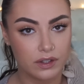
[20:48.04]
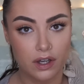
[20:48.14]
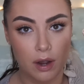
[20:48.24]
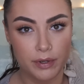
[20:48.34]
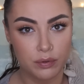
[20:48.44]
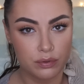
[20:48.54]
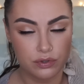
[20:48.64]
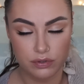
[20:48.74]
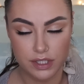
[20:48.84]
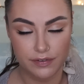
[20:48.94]
Come in all
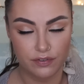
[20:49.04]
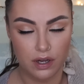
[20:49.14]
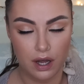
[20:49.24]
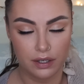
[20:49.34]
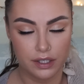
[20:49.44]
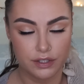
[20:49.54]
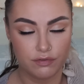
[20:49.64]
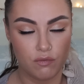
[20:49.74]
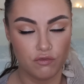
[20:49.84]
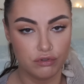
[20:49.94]
sorts of different colours,
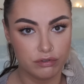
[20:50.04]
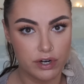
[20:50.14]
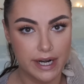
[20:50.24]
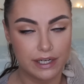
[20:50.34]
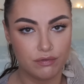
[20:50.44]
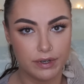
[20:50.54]
from really,